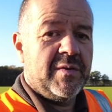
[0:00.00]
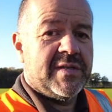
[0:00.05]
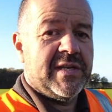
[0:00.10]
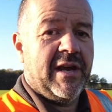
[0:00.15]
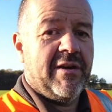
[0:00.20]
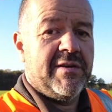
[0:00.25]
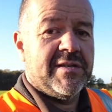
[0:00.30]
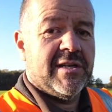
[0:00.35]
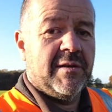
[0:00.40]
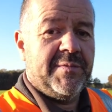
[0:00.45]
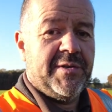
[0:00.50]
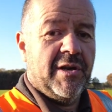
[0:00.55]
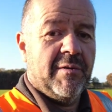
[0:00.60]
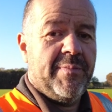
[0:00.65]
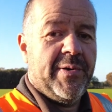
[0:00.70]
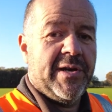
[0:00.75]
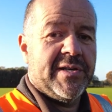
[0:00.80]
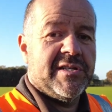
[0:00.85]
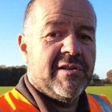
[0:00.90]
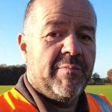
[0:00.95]
So it's up to your
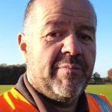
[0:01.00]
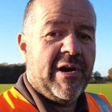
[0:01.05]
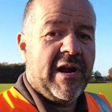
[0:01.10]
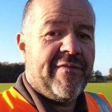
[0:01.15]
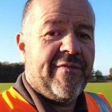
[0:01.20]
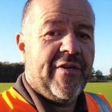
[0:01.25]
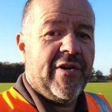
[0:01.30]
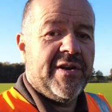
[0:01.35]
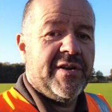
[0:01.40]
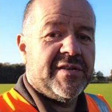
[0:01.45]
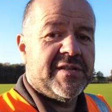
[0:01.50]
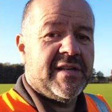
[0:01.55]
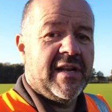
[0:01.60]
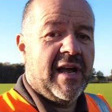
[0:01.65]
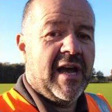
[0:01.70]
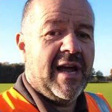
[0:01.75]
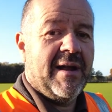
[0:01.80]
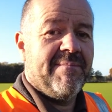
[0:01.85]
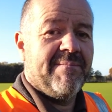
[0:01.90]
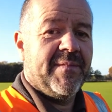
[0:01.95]
personal preference.
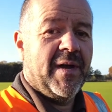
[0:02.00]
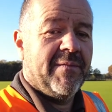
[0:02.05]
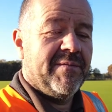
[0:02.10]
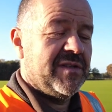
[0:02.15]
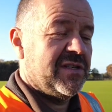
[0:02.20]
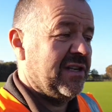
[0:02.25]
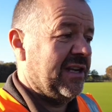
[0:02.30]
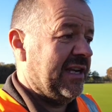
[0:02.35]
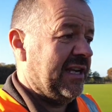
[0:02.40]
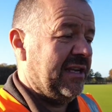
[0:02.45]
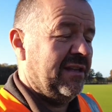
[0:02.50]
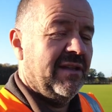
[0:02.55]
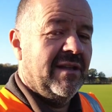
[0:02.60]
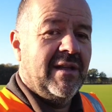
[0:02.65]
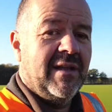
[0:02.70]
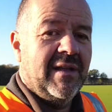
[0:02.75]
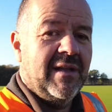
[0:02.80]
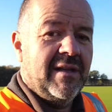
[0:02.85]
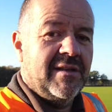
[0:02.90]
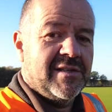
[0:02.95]
Obviously,
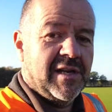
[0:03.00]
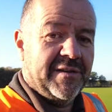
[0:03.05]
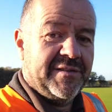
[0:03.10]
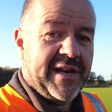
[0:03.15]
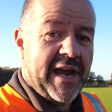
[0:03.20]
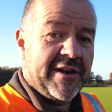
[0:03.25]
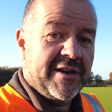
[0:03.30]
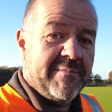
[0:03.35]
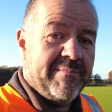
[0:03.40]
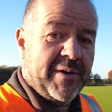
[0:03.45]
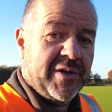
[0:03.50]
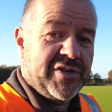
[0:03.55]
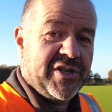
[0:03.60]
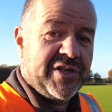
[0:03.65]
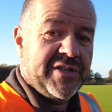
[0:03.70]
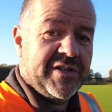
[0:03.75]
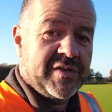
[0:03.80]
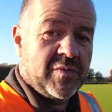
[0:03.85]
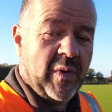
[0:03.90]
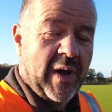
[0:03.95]
so down to
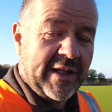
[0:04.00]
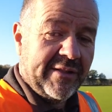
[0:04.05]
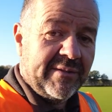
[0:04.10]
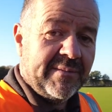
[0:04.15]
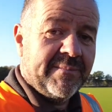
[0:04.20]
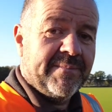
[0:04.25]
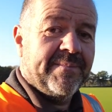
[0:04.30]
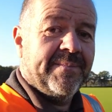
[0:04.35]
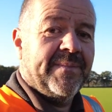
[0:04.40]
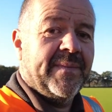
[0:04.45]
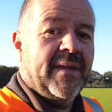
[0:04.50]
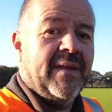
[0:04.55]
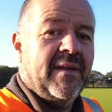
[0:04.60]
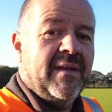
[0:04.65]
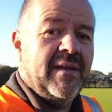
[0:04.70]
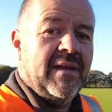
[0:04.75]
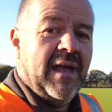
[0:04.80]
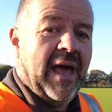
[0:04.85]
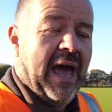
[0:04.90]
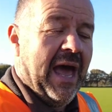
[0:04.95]
budget as well.
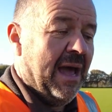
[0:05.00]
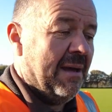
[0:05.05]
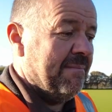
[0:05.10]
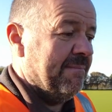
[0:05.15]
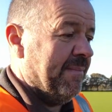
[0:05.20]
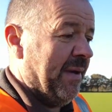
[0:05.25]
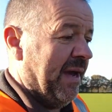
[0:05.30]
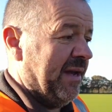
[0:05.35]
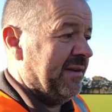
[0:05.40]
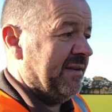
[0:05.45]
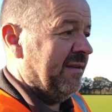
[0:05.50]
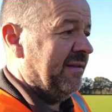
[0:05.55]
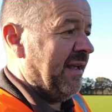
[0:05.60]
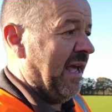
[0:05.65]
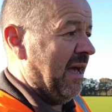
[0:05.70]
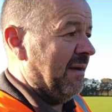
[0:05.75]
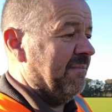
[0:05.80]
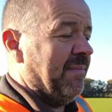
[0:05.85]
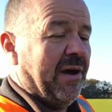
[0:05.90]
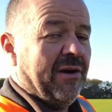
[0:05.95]
But
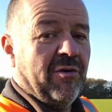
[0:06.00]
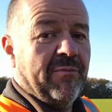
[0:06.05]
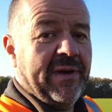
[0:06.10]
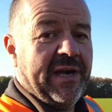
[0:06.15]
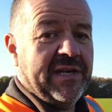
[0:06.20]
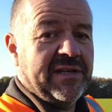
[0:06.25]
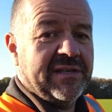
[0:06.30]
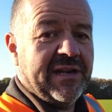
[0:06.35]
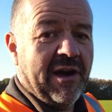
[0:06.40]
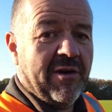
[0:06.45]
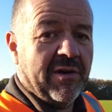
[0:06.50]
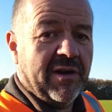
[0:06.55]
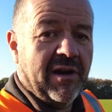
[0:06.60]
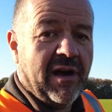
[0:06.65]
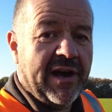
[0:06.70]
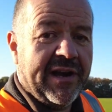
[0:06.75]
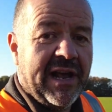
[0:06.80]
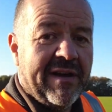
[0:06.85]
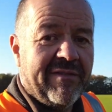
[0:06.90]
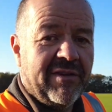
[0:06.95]
yeah, by all means, go
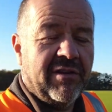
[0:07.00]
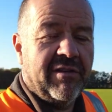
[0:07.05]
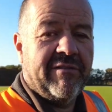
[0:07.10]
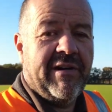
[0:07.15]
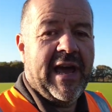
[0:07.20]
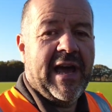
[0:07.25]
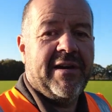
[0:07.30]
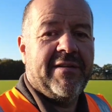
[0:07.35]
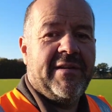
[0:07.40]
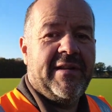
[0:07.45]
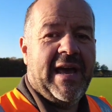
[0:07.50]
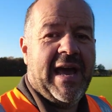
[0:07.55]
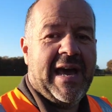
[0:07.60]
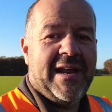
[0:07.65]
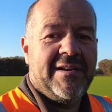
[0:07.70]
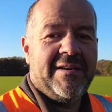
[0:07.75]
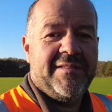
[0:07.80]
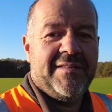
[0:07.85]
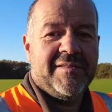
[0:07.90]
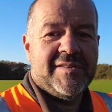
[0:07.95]
online, have a look around,
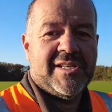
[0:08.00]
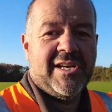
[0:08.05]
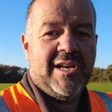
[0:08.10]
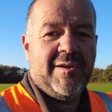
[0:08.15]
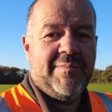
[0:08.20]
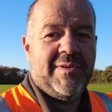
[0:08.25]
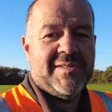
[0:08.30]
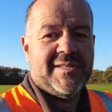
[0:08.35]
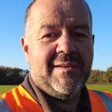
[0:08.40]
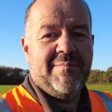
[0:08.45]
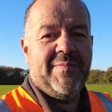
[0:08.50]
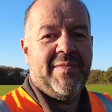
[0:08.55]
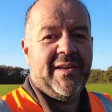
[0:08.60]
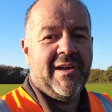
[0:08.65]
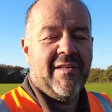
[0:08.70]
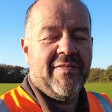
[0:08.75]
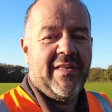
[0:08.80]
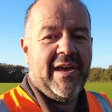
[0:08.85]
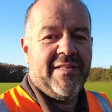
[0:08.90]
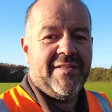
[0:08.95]
and there'll certainly be something
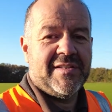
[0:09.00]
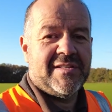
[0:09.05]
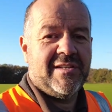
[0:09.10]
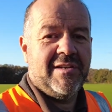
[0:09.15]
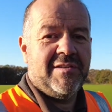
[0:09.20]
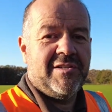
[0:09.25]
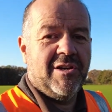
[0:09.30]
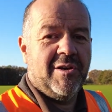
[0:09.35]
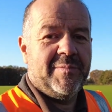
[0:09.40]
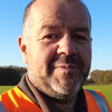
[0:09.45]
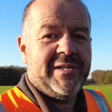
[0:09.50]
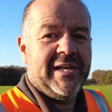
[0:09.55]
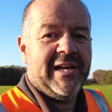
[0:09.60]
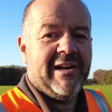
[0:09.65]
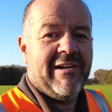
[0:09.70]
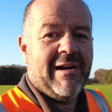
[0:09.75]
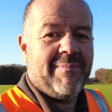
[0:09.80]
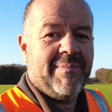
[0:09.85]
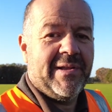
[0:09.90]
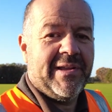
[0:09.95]
on there that suits your
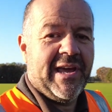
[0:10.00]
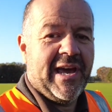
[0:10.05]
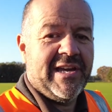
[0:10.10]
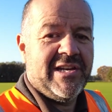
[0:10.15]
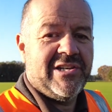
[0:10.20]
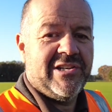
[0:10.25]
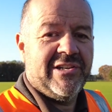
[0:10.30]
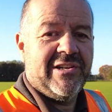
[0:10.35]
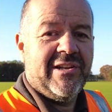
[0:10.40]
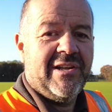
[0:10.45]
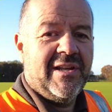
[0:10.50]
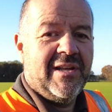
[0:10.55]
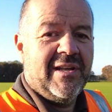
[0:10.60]
particular application.